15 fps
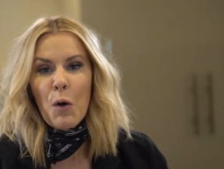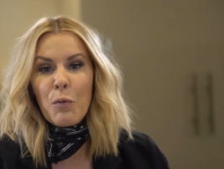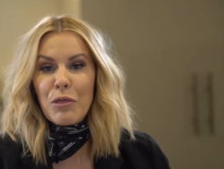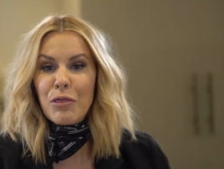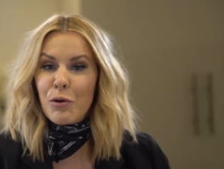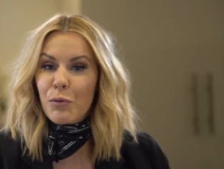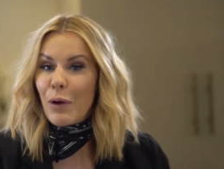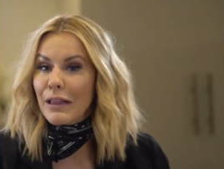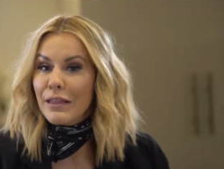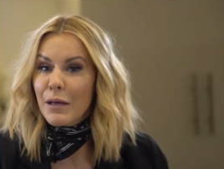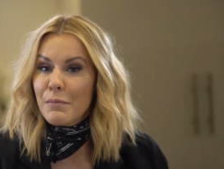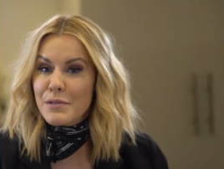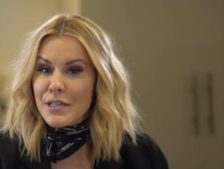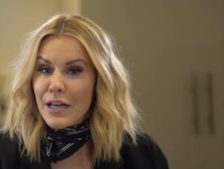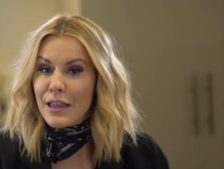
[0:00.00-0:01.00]
with the red
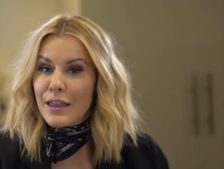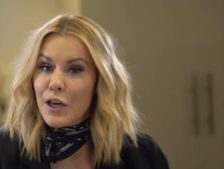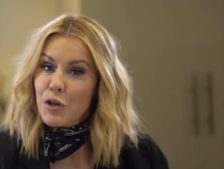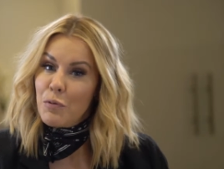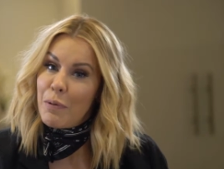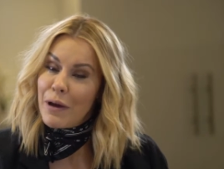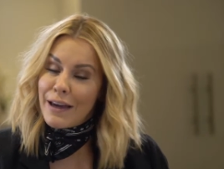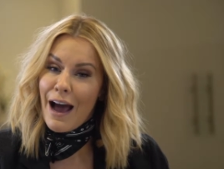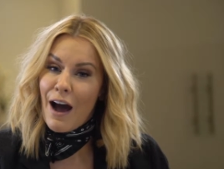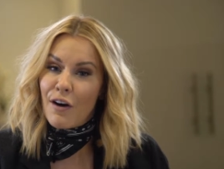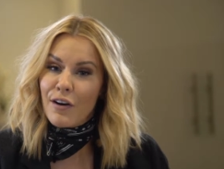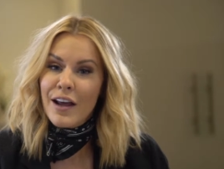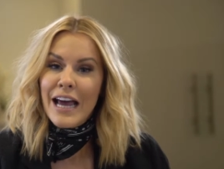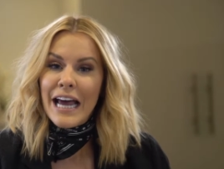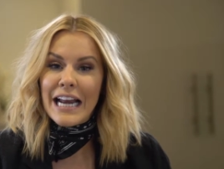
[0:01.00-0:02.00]
lipstick that you pick
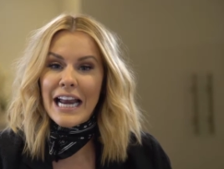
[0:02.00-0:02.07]
out.